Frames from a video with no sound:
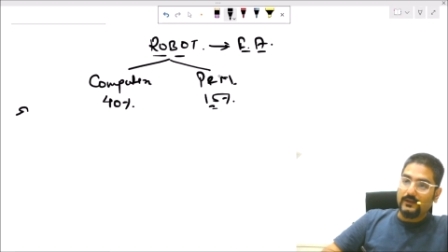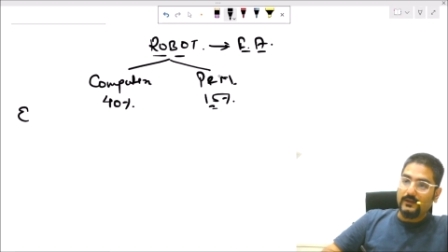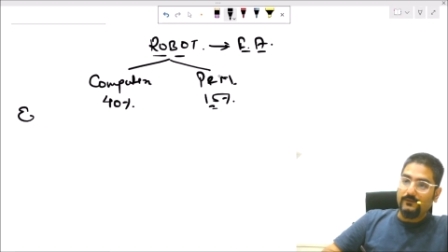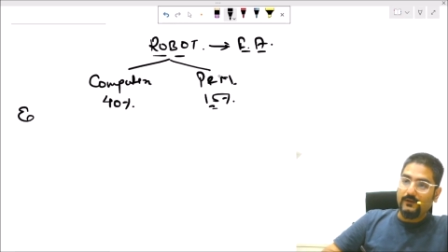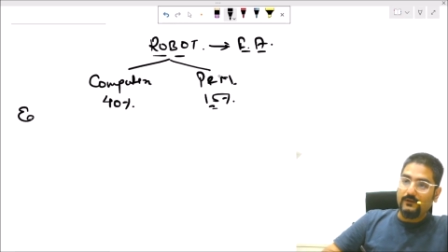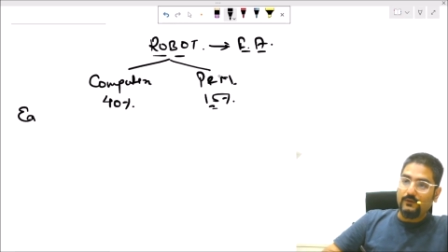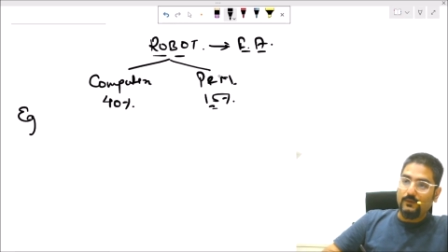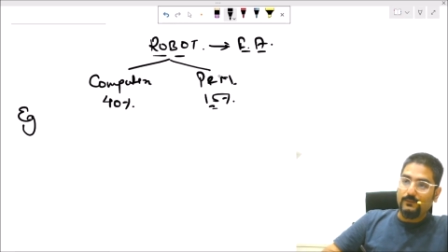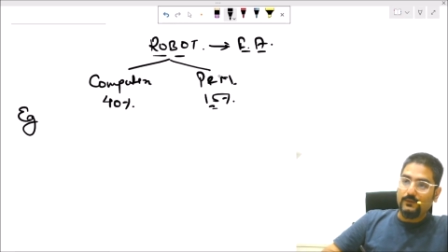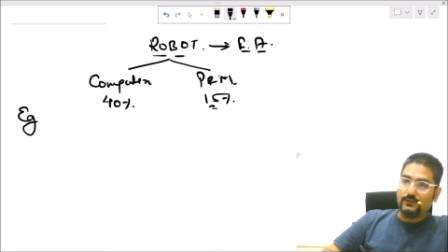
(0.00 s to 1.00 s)
if a
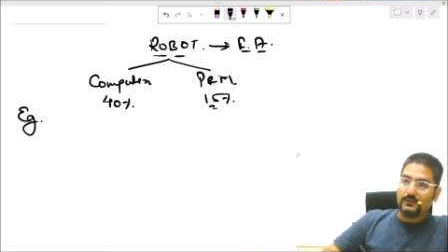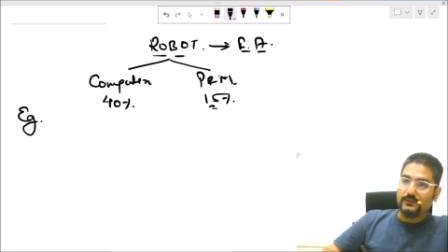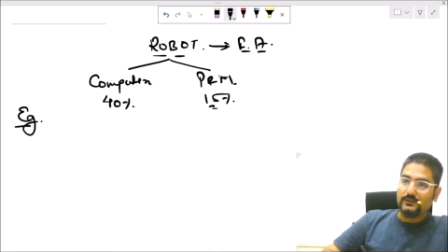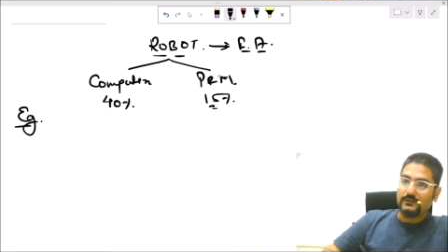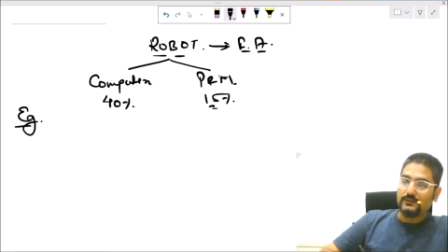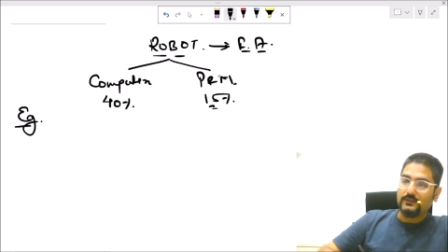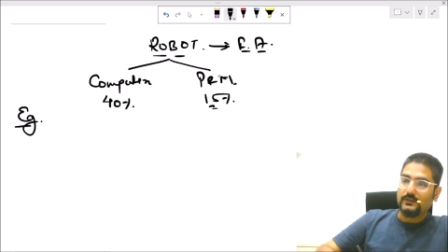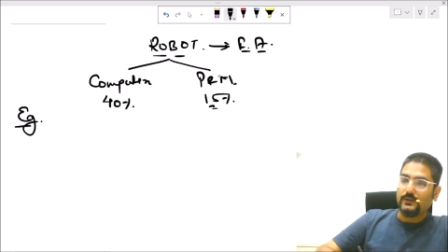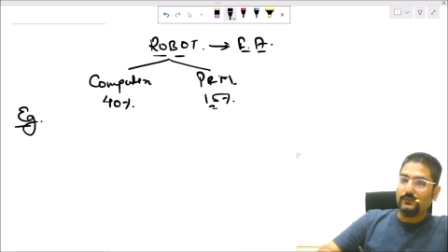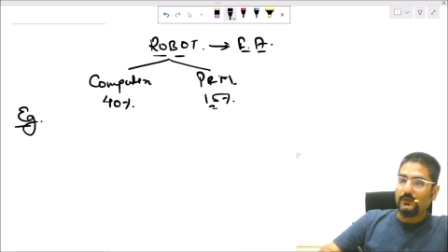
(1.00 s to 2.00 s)
robot
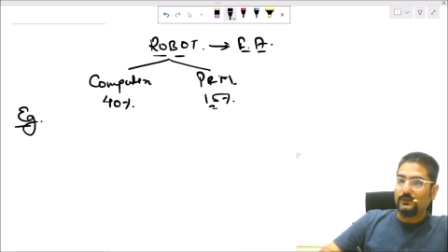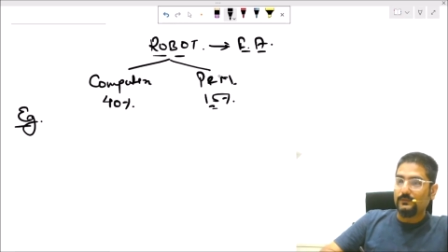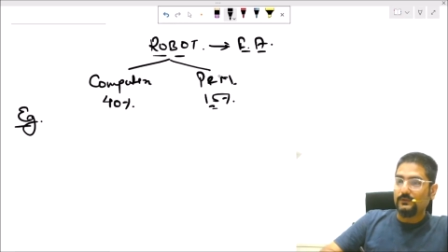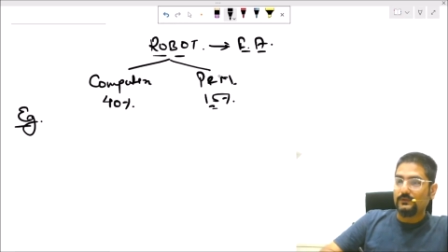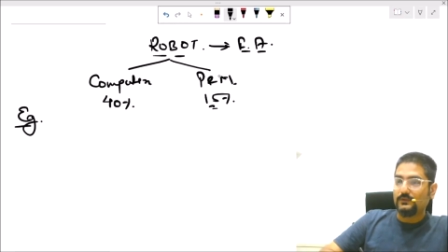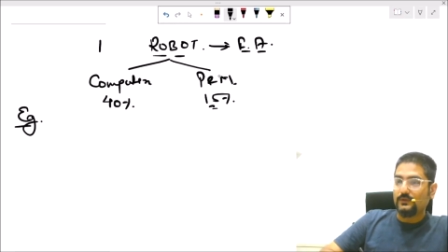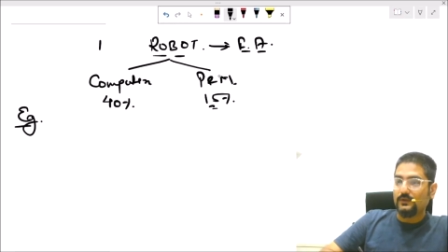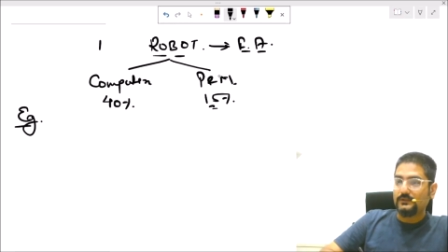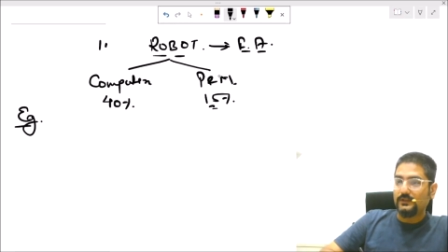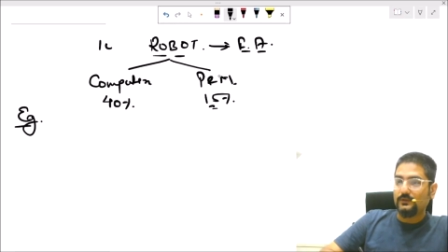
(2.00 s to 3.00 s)
if your robot
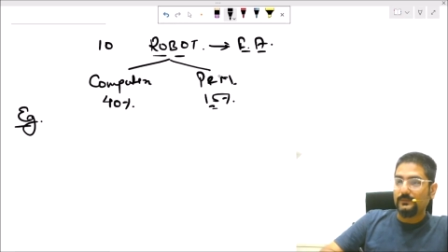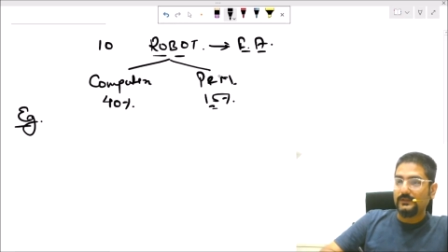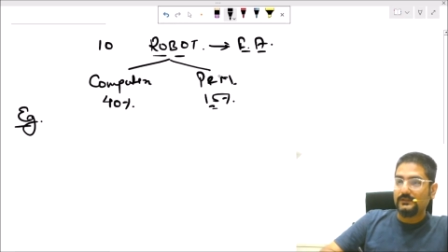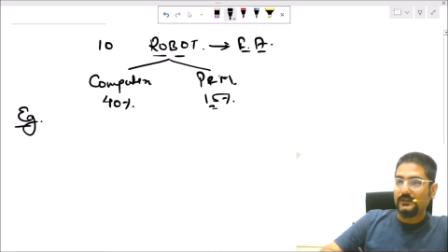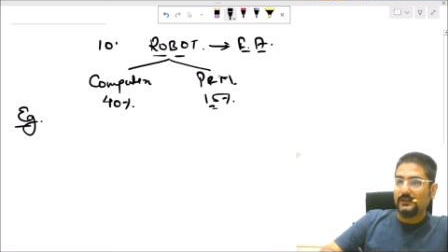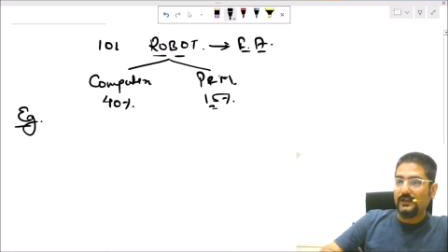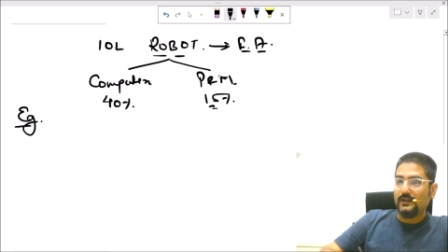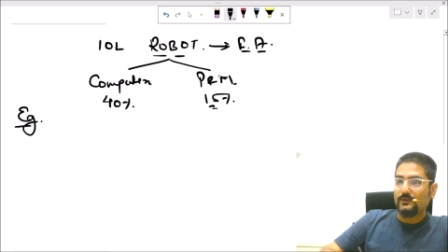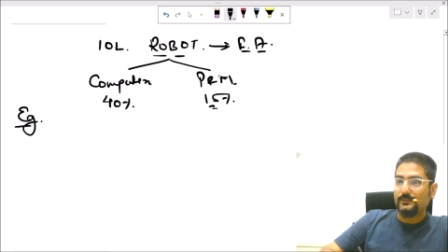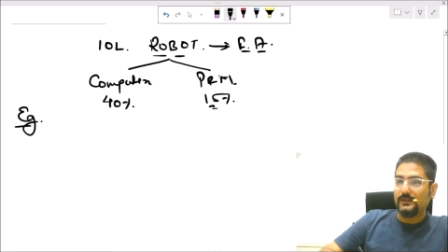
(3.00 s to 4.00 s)
costing rupees 10
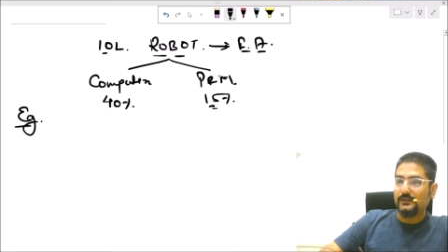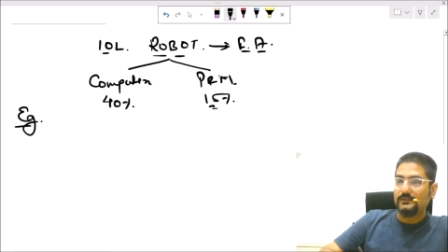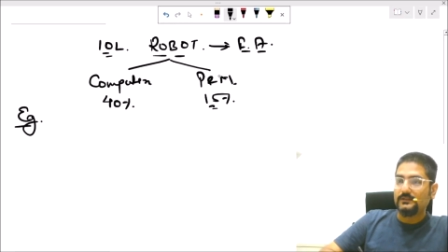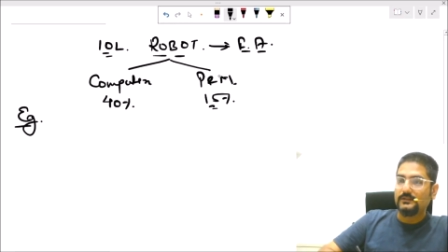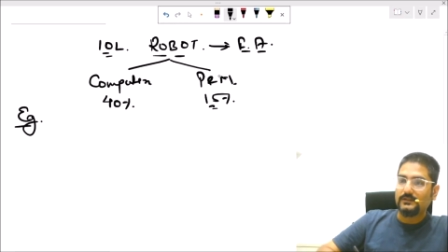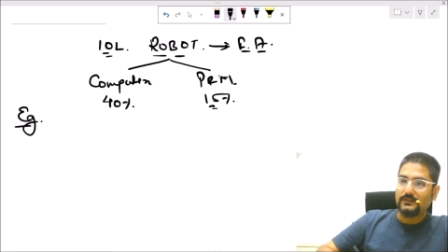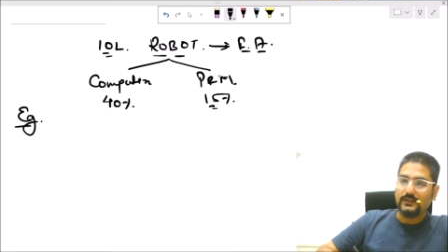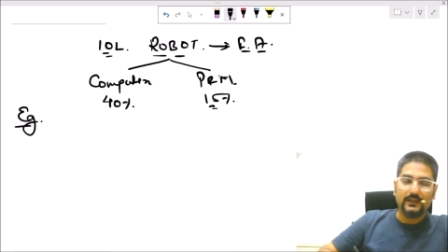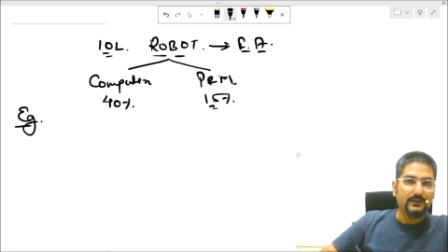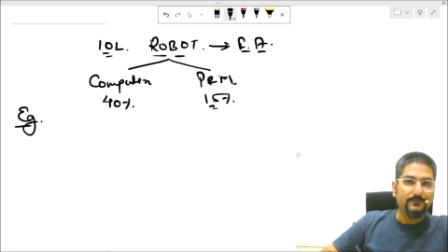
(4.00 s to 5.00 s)
lakh rupees
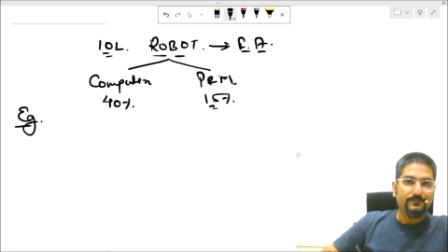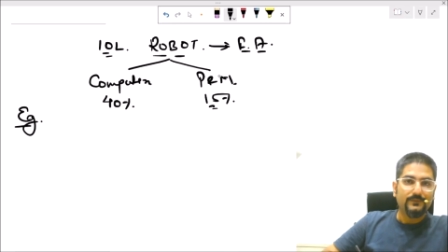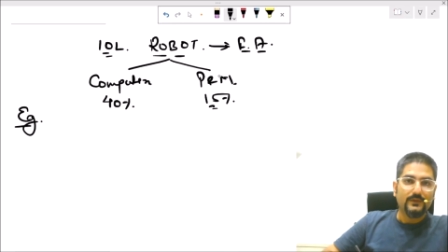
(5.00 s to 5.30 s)
then